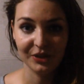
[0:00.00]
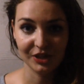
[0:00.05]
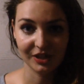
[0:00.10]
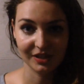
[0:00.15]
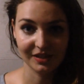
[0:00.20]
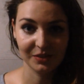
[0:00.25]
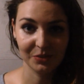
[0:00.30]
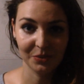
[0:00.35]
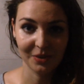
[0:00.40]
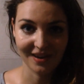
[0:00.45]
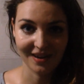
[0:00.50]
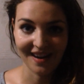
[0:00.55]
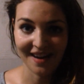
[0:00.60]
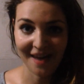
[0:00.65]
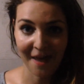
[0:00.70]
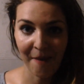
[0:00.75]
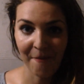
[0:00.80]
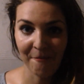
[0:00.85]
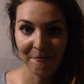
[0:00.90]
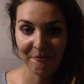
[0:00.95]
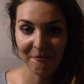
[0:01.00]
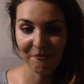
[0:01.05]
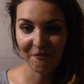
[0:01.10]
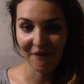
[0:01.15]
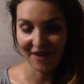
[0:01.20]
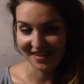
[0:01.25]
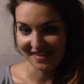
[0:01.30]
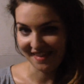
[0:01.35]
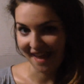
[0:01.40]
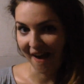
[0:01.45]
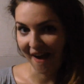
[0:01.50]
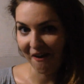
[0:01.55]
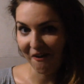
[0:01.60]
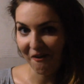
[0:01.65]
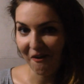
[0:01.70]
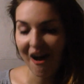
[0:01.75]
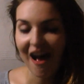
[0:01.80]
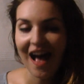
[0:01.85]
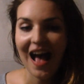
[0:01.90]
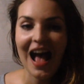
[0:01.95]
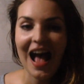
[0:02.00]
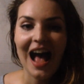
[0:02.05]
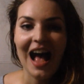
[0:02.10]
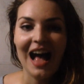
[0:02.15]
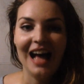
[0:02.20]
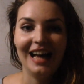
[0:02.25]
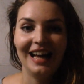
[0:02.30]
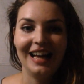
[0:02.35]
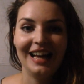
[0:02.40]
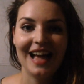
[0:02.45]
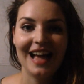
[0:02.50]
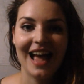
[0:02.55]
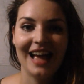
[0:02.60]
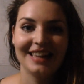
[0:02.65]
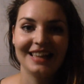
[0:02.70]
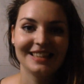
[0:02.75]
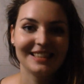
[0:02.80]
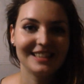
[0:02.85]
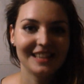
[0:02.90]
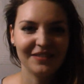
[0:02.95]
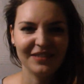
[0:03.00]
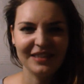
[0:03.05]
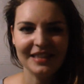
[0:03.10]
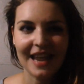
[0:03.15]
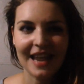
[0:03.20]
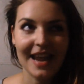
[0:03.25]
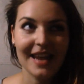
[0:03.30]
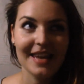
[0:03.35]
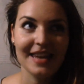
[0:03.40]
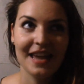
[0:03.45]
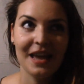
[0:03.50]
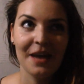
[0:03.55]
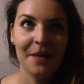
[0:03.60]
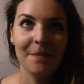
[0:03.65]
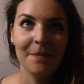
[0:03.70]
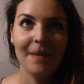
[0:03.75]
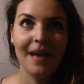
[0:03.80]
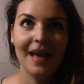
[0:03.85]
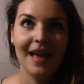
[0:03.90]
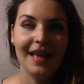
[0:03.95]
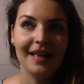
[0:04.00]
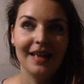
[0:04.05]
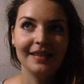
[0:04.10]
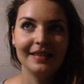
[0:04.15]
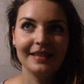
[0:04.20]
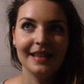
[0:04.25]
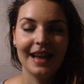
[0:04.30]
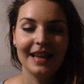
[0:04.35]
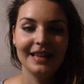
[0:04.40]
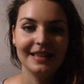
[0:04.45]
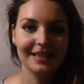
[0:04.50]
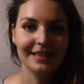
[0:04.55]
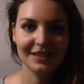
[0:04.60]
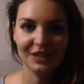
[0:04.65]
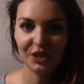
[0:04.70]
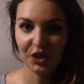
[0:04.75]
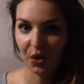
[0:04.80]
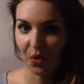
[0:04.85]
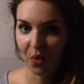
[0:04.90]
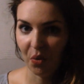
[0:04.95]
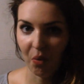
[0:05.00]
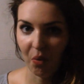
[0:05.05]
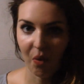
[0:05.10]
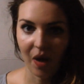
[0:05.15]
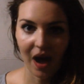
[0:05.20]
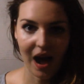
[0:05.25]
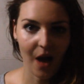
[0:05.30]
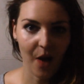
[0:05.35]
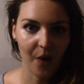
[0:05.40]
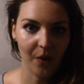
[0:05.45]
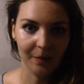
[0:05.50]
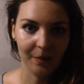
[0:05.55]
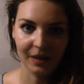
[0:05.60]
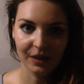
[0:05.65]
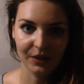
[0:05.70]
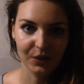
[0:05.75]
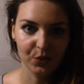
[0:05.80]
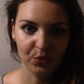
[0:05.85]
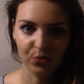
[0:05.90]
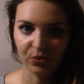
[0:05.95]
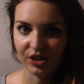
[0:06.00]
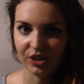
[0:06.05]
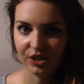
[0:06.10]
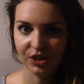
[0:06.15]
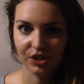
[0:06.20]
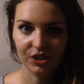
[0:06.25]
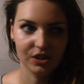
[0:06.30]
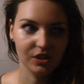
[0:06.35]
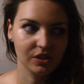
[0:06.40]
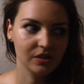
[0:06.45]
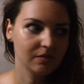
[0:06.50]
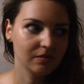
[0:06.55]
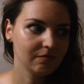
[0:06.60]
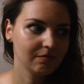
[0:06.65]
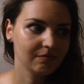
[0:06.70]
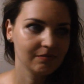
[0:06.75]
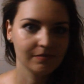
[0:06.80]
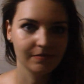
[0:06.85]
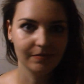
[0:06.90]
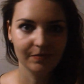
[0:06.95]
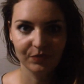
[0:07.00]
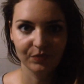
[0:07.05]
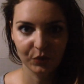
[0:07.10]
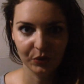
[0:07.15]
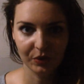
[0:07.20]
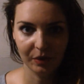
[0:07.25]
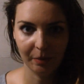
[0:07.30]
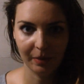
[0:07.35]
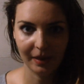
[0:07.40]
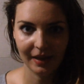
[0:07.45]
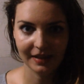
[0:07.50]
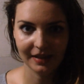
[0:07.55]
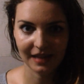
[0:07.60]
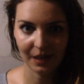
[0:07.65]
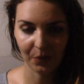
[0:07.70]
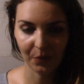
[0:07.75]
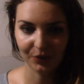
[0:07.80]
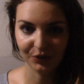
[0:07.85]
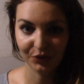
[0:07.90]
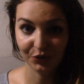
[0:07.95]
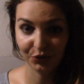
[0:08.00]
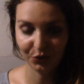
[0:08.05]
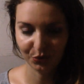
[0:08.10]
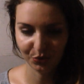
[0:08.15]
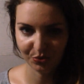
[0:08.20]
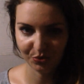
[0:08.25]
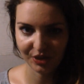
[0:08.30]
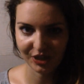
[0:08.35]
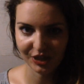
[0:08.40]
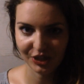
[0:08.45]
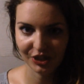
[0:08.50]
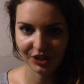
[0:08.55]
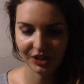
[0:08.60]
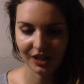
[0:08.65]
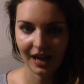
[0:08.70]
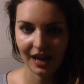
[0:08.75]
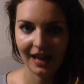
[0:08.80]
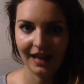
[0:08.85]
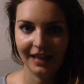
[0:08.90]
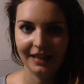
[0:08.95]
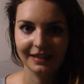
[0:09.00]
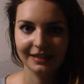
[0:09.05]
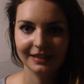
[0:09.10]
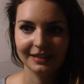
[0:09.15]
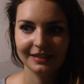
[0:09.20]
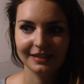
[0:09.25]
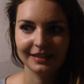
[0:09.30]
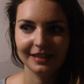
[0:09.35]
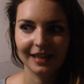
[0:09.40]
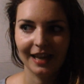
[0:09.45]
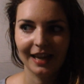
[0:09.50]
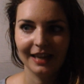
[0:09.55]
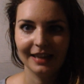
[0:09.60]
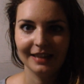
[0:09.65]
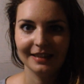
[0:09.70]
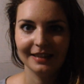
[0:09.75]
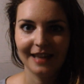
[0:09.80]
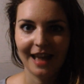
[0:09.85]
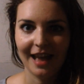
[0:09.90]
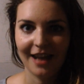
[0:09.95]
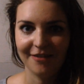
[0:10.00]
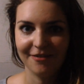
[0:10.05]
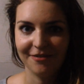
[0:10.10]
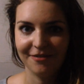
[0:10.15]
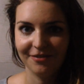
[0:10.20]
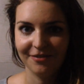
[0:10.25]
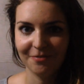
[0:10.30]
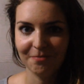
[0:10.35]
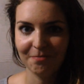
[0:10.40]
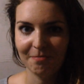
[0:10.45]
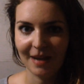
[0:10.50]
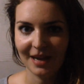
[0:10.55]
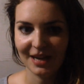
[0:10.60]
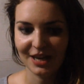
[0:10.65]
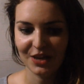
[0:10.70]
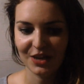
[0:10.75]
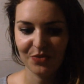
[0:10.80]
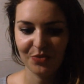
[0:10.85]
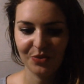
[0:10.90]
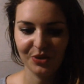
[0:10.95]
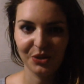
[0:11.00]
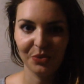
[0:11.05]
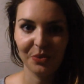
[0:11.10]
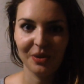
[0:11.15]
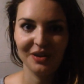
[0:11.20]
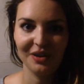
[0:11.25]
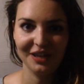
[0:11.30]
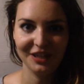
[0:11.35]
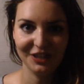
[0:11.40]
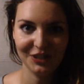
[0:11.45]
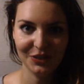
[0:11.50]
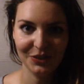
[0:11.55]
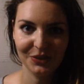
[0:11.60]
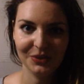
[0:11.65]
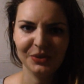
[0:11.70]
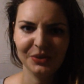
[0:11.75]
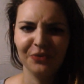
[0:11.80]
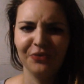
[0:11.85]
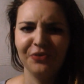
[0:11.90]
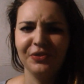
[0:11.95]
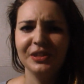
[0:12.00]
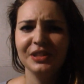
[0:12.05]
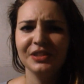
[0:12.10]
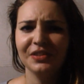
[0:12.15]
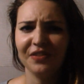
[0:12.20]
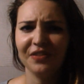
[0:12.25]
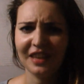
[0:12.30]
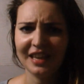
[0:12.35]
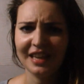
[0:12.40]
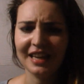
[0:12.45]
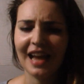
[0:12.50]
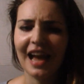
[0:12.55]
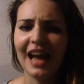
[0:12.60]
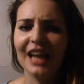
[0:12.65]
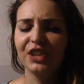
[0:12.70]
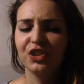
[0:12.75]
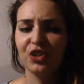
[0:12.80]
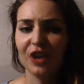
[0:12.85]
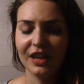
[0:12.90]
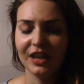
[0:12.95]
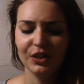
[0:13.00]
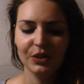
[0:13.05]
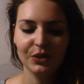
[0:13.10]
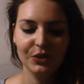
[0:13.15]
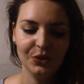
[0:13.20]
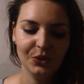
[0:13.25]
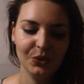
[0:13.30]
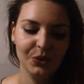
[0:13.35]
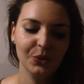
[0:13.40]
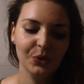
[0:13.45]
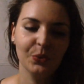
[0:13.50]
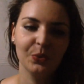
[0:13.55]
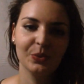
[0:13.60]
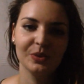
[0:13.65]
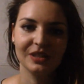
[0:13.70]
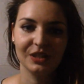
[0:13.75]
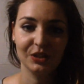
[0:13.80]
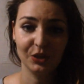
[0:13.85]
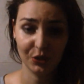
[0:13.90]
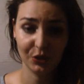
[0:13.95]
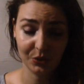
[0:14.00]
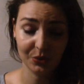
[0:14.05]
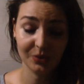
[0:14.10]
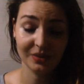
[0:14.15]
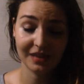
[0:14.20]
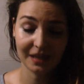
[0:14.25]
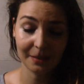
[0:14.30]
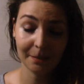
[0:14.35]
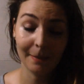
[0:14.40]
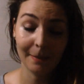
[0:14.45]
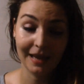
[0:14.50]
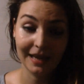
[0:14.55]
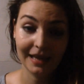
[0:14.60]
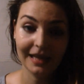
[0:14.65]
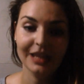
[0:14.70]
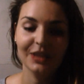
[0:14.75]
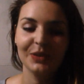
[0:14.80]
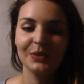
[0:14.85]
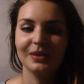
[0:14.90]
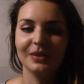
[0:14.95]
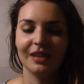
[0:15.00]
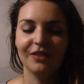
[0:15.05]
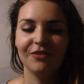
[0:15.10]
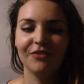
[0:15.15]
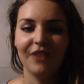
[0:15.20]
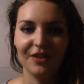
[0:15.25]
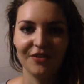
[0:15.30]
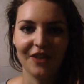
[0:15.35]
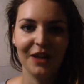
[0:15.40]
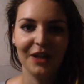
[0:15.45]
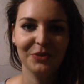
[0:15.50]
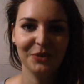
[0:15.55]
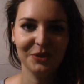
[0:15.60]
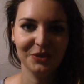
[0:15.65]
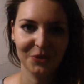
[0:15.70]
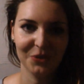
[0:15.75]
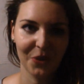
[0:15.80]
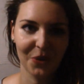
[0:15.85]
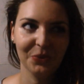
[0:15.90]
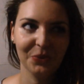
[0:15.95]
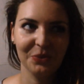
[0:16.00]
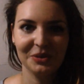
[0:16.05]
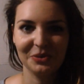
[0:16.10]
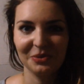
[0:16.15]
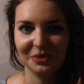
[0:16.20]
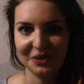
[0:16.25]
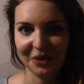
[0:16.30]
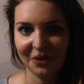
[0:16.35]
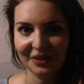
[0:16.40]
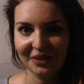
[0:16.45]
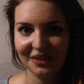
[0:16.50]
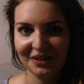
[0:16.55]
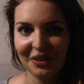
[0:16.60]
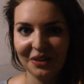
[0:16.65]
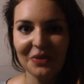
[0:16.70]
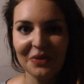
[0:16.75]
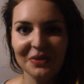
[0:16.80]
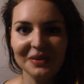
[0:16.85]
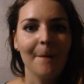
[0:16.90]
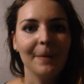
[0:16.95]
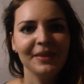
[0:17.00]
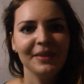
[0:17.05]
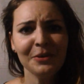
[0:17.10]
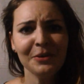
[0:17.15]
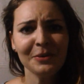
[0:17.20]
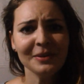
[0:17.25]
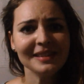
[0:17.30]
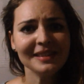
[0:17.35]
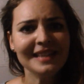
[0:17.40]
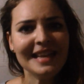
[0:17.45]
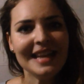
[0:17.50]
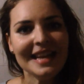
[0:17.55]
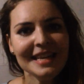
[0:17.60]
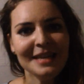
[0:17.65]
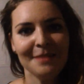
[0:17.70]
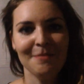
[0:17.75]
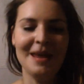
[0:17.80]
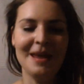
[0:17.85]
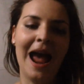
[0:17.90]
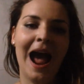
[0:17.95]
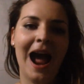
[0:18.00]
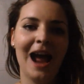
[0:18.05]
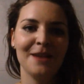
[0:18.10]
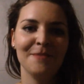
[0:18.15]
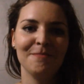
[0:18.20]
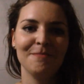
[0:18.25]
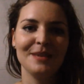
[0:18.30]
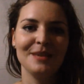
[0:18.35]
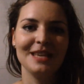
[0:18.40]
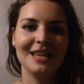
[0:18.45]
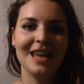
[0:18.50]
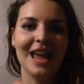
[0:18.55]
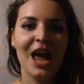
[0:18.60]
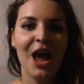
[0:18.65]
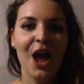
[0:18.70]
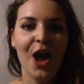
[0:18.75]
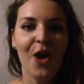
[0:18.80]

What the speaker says: which is where I am right now, at 7 a.m. and I didn't know how I'm gonna reach to the place I wanted to reach, and I didn't have money which were in use. So first thing I tried to do was to use that money, use that 500 note which was not in use. But there was a lady behind me